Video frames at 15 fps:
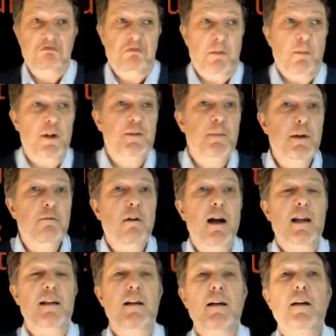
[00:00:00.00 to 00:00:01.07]
It must be
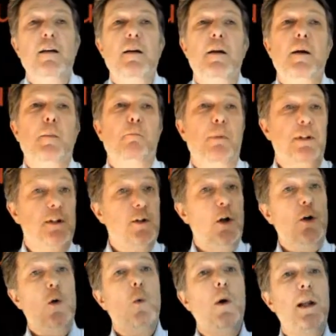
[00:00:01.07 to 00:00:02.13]
right, but you
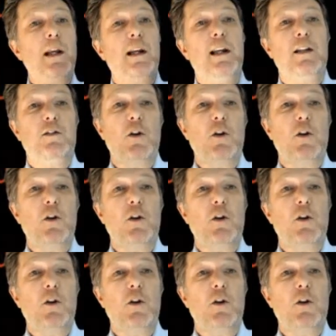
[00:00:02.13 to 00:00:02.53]
don't know when it is.